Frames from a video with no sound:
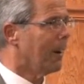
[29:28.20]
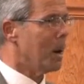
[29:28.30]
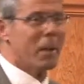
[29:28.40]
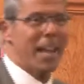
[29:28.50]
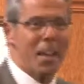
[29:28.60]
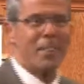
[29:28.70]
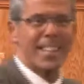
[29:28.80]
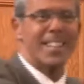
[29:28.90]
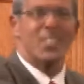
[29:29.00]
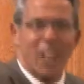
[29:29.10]
I mean, even
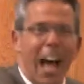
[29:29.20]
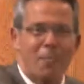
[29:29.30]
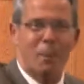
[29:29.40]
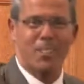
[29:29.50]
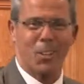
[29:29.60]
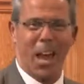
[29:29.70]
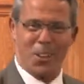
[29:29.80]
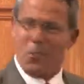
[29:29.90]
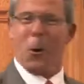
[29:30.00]
the disciples said,